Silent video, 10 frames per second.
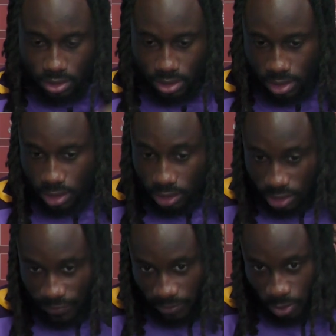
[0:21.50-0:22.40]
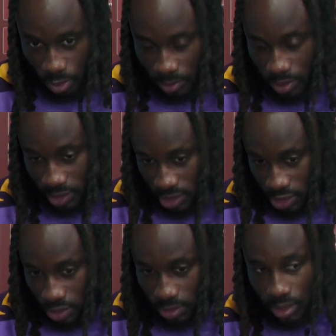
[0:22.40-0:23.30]
Uh, it's difficult because, as
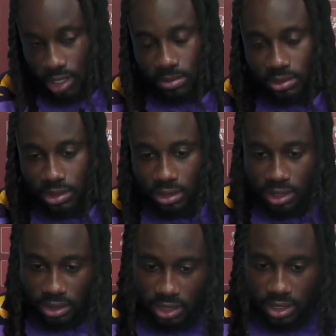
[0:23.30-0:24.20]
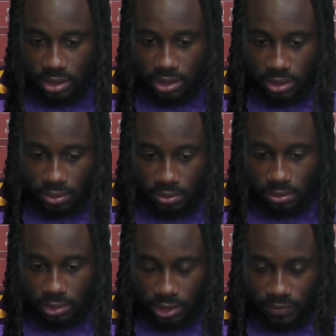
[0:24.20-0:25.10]
you know, the games are intense.
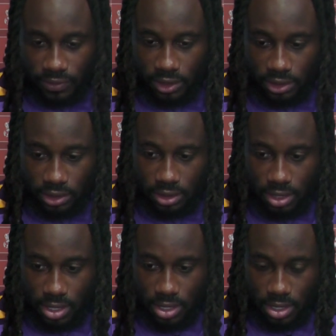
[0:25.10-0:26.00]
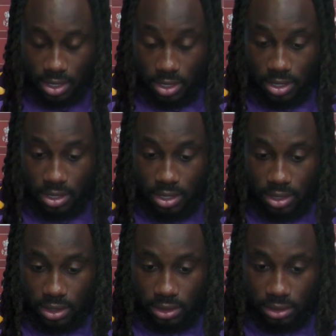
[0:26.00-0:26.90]
It's fast,
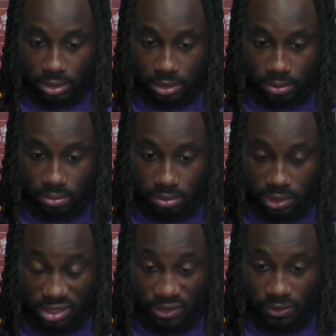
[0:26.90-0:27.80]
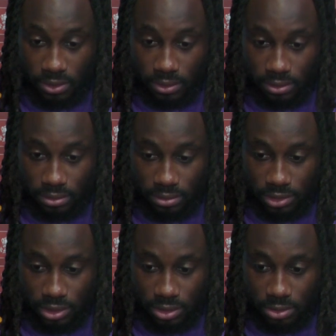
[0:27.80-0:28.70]
and um, it's difficult.
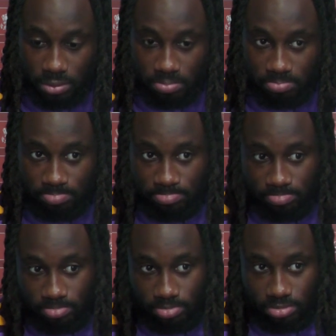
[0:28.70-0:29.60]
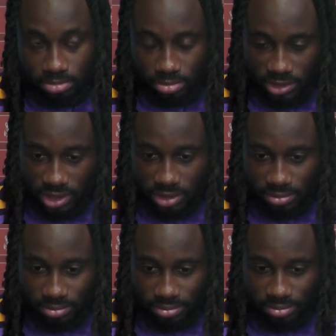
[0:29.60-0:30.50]
So just
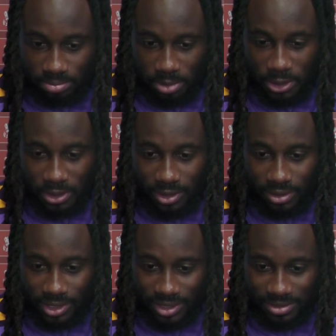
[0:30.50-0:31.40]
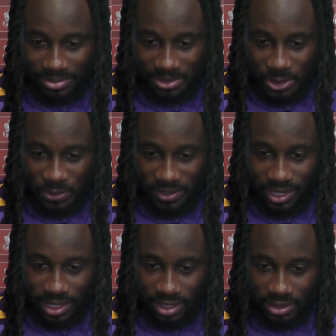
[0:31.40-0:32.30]
plod along and hopefully
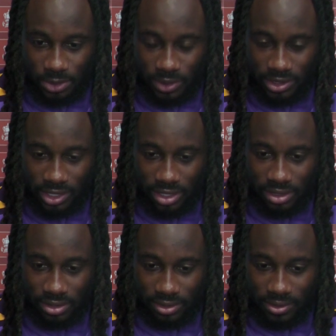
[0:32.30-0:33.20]
get there as quick as I can.